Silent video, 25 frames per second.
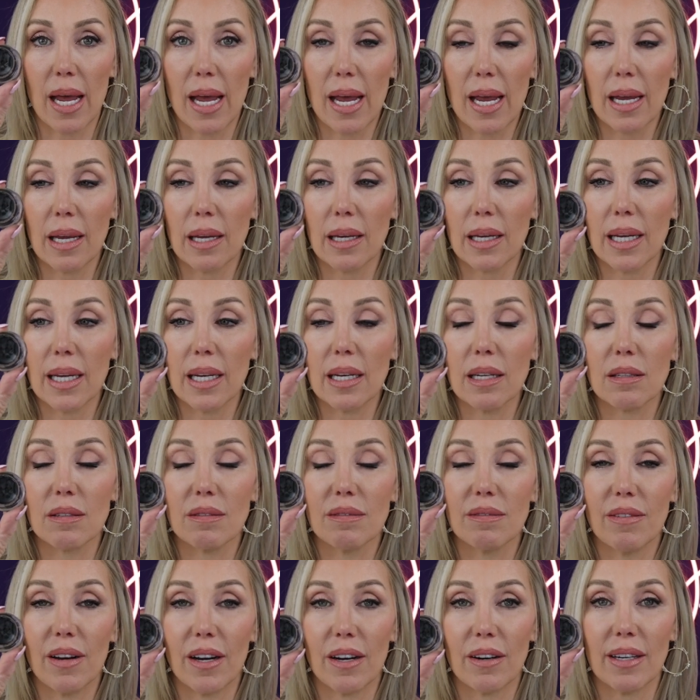A, it is
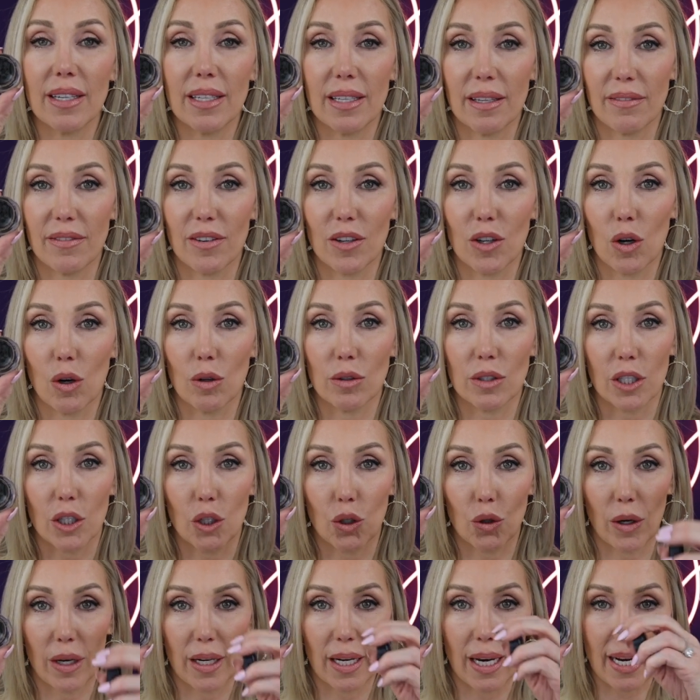very difficult to
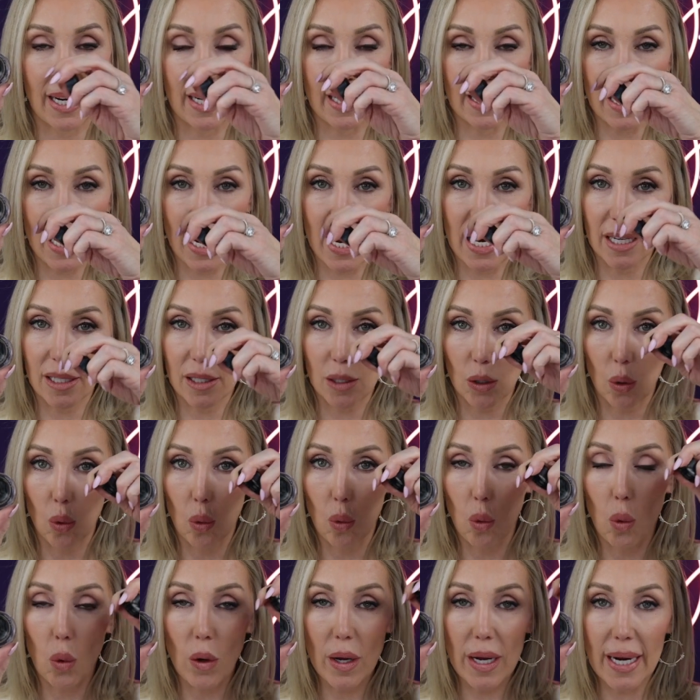create a nice
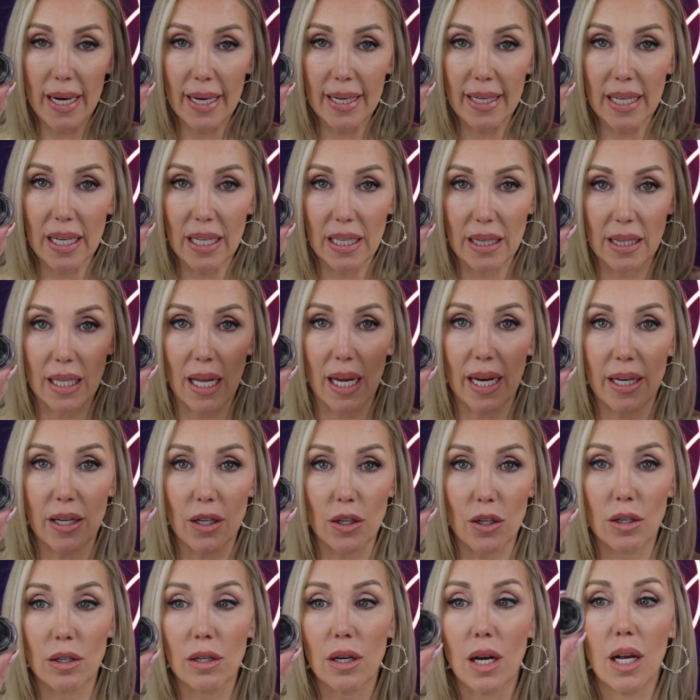winged
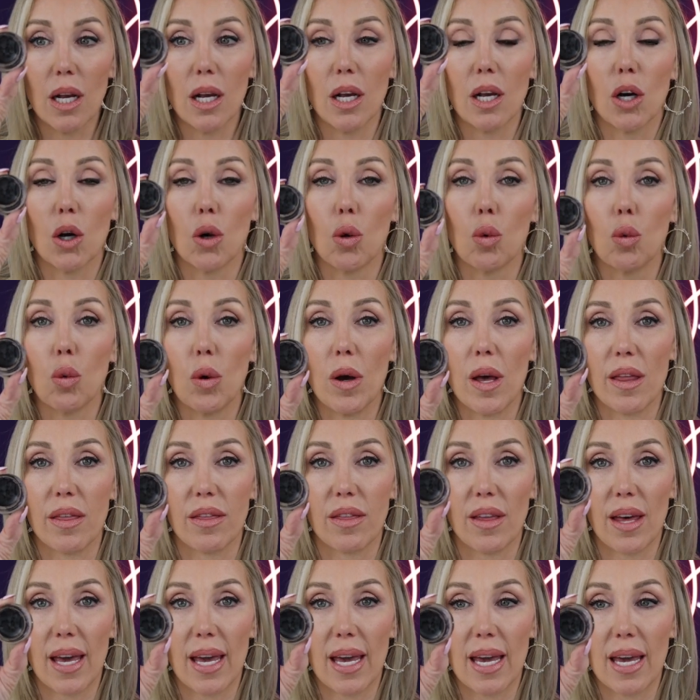liner
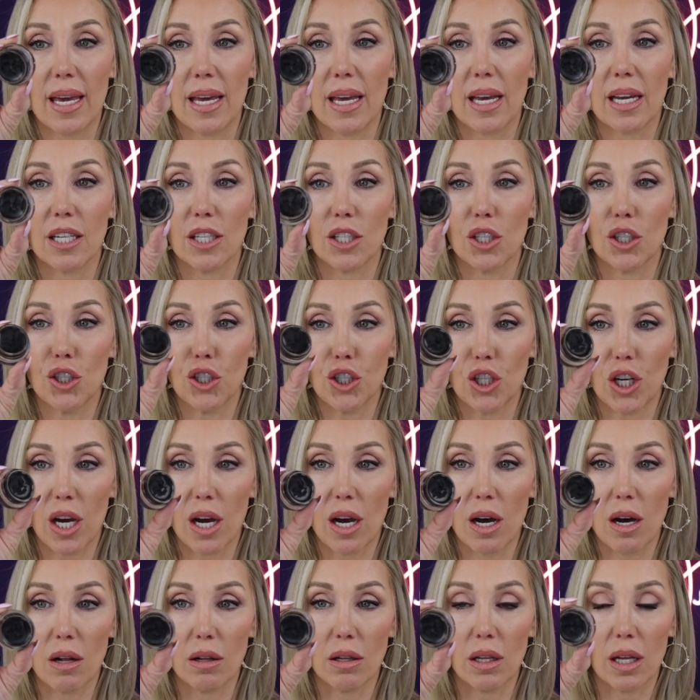with a
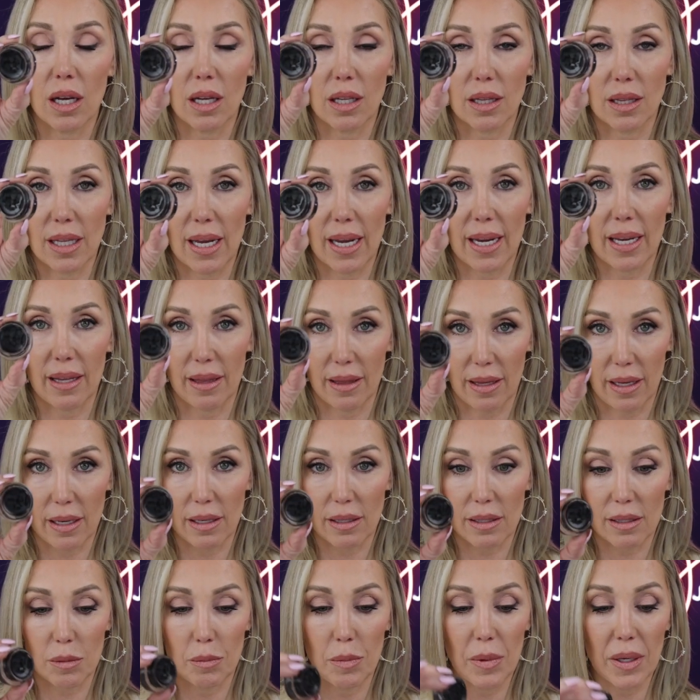gel like
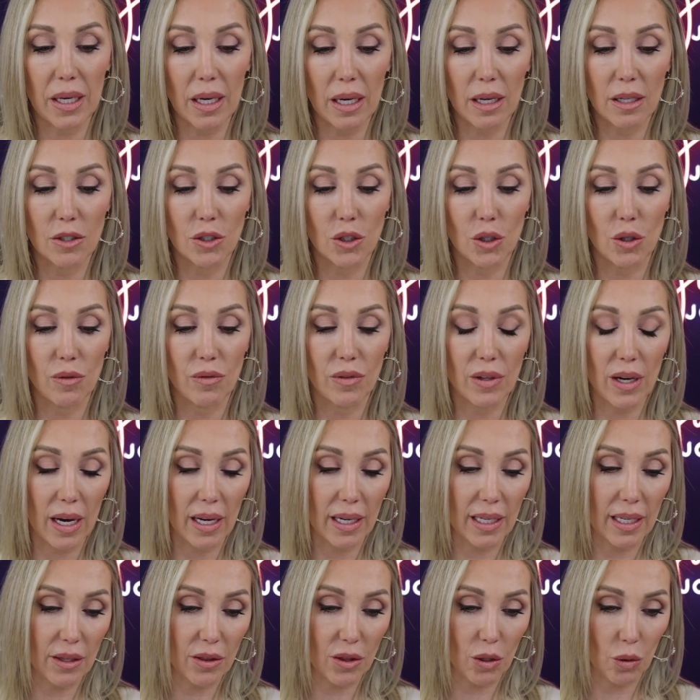this because you've got
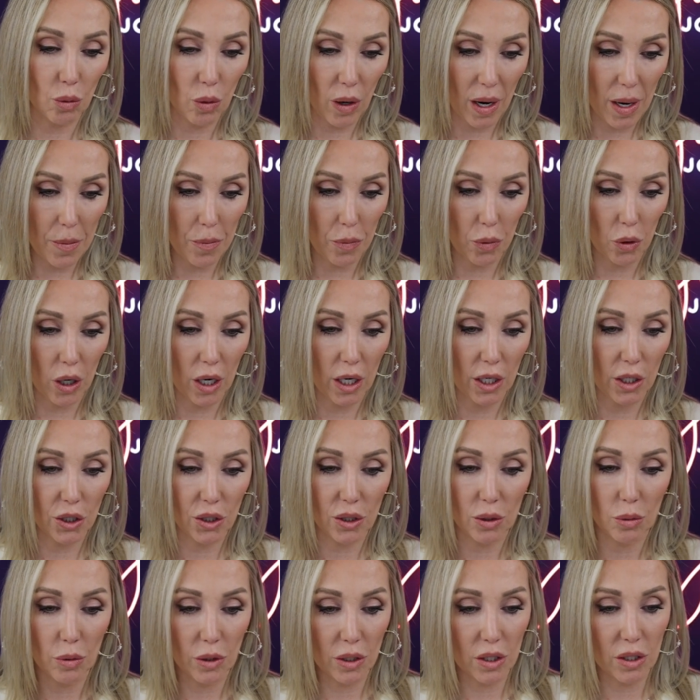to get the right
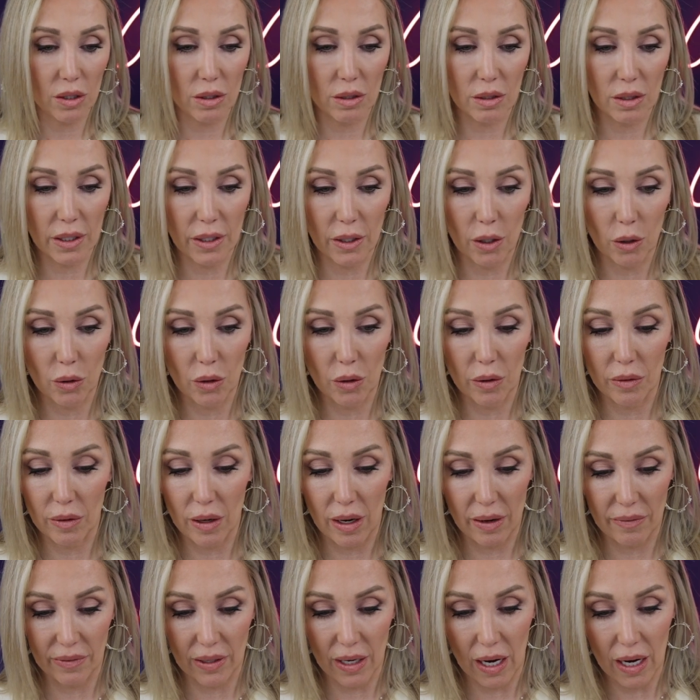brush, which, you know,
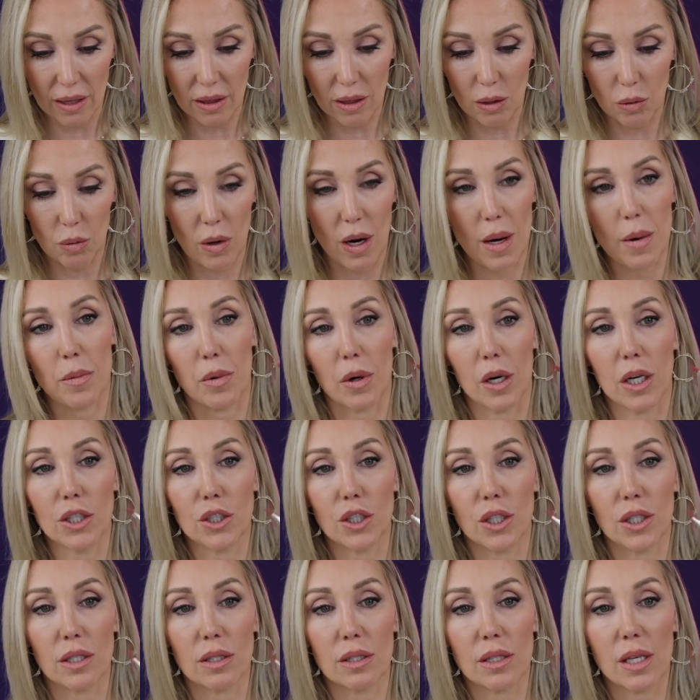I've got the right
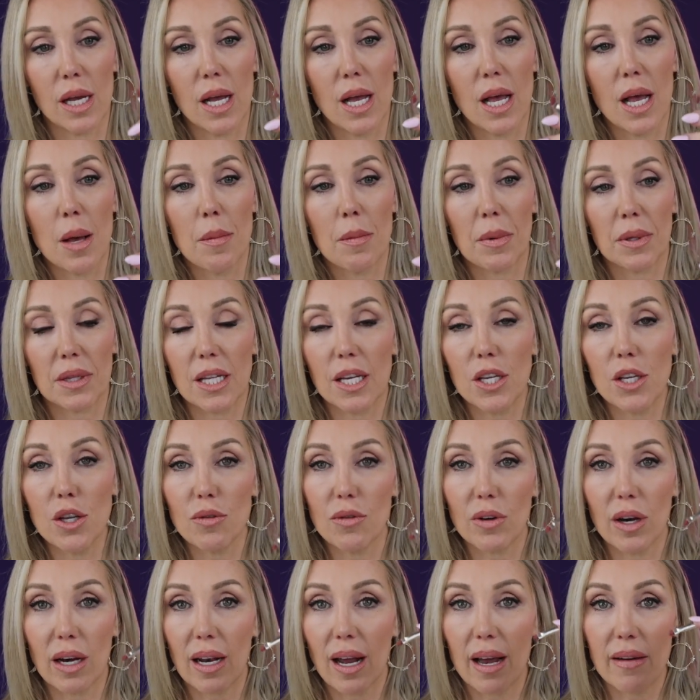brushes, but then
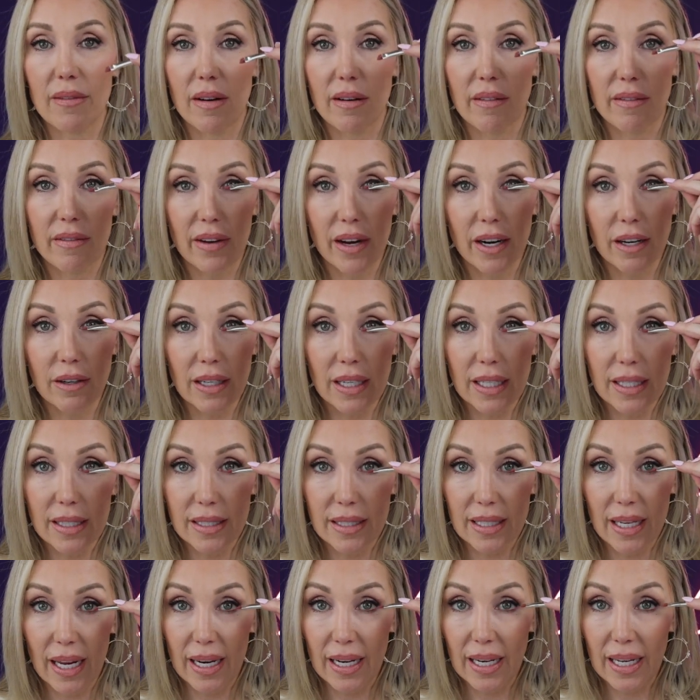you've got to have a very
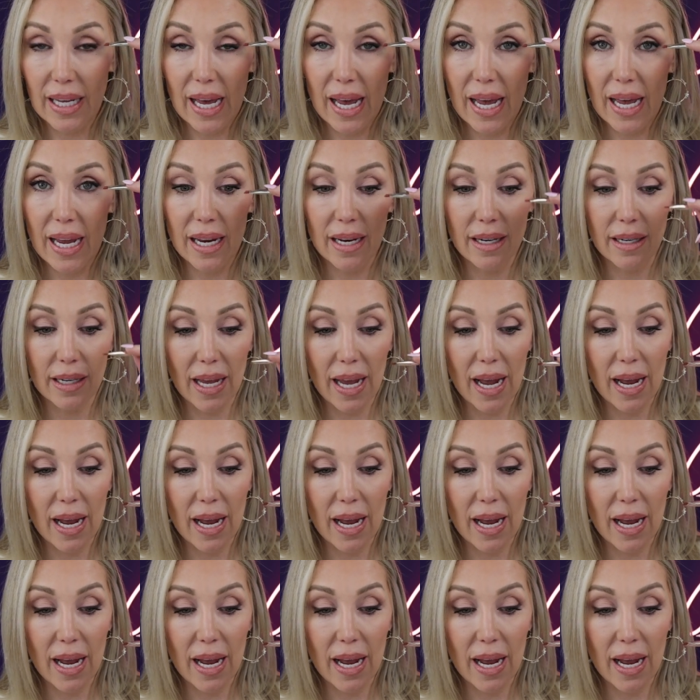steady hand.